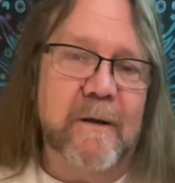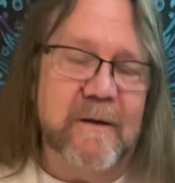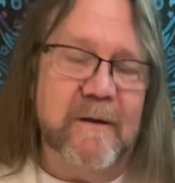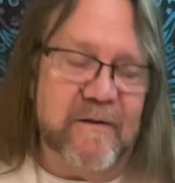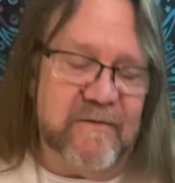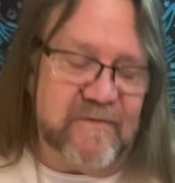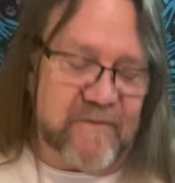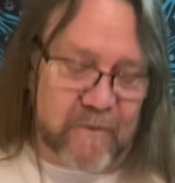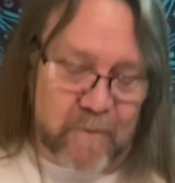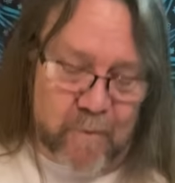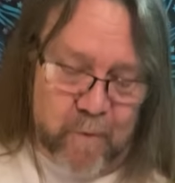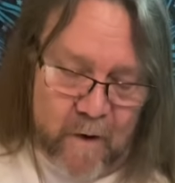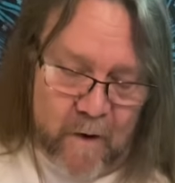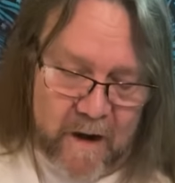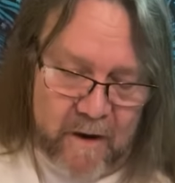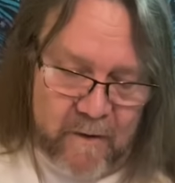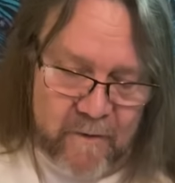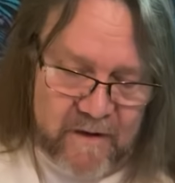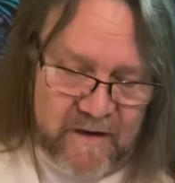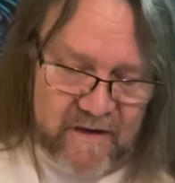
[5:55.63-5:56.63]
It's
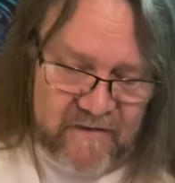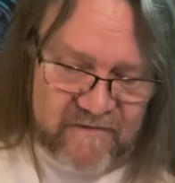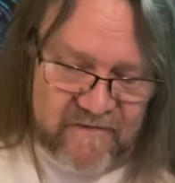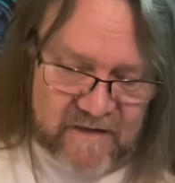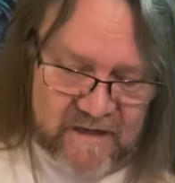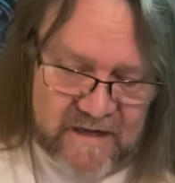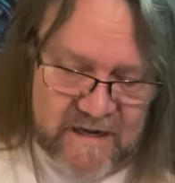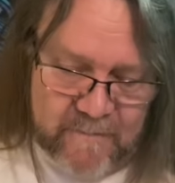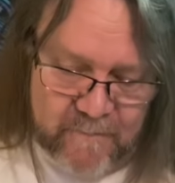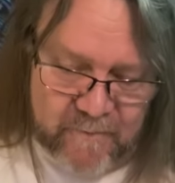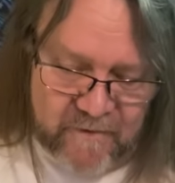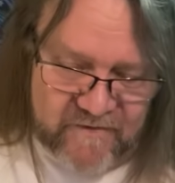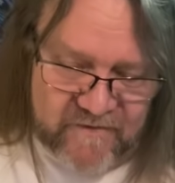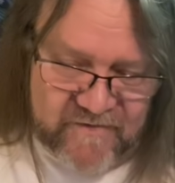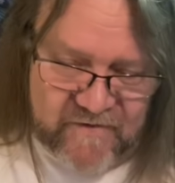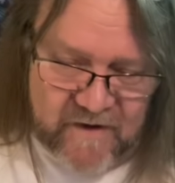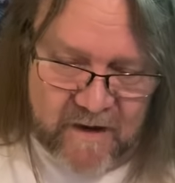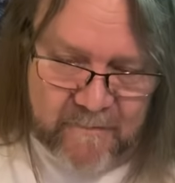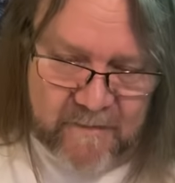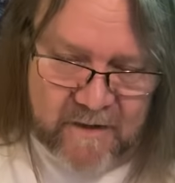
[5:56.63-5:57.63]
Aquarius, Libra,
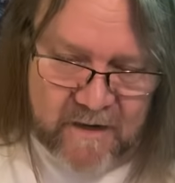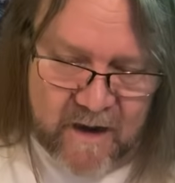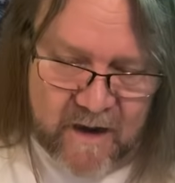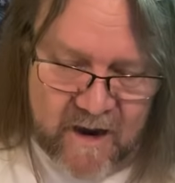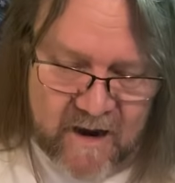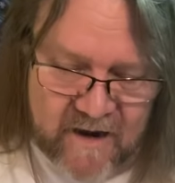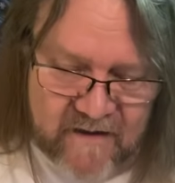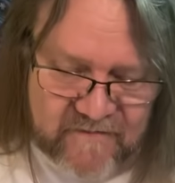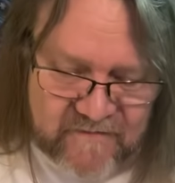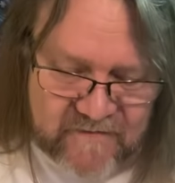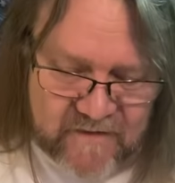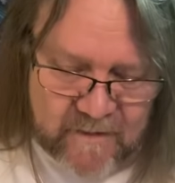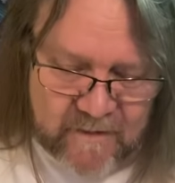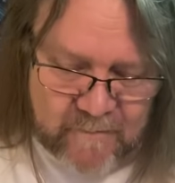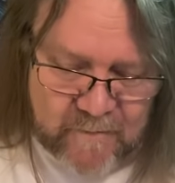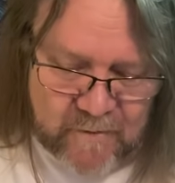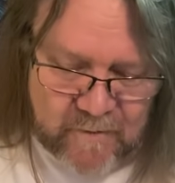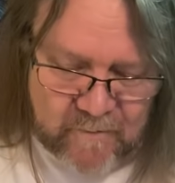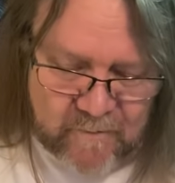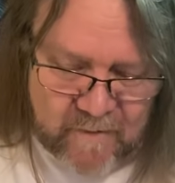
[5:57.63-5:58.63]
Gemini, Sun,
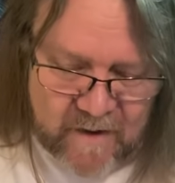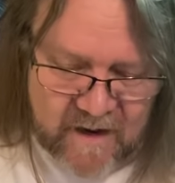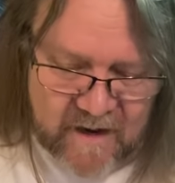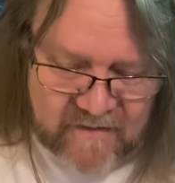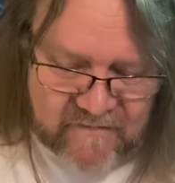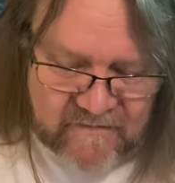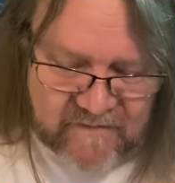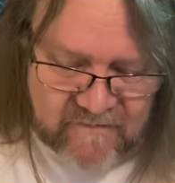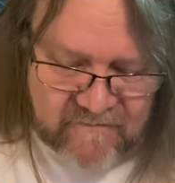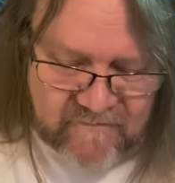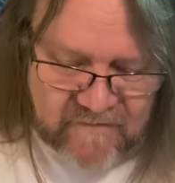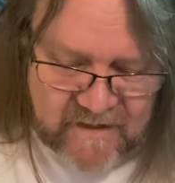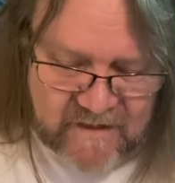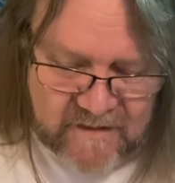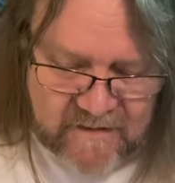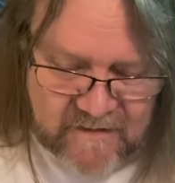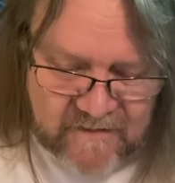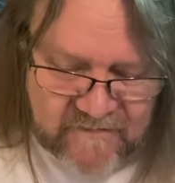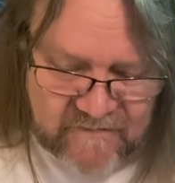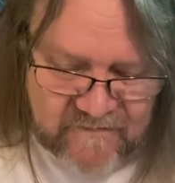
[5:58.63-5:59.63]
Moon, Rising,
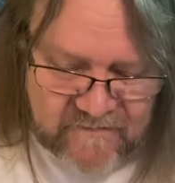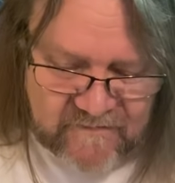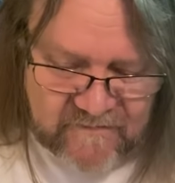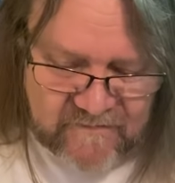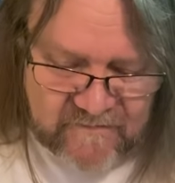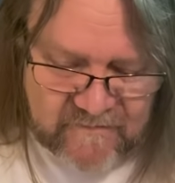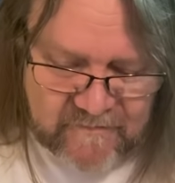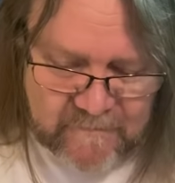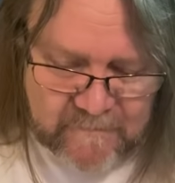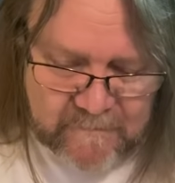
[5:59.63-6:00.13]
Venus.